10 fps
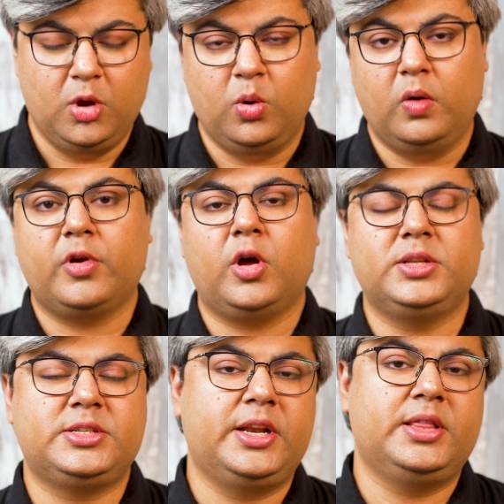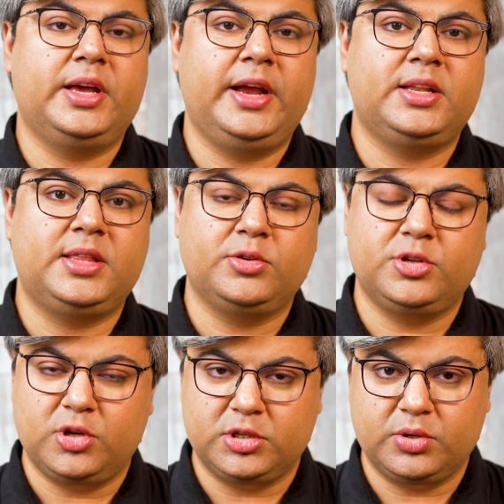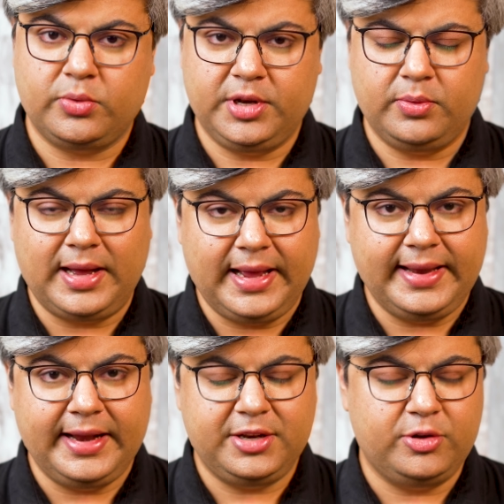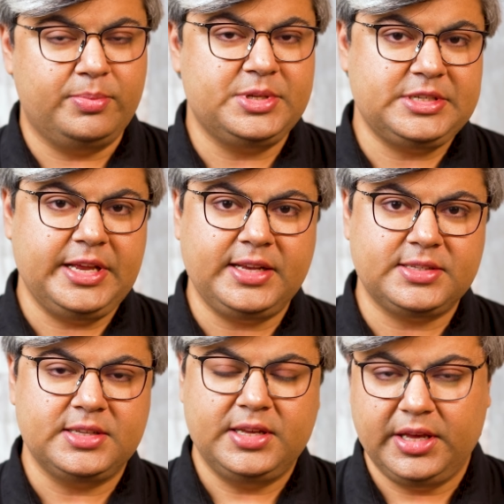Overall, Sun in the 8th house is also going to highlight your mistakes.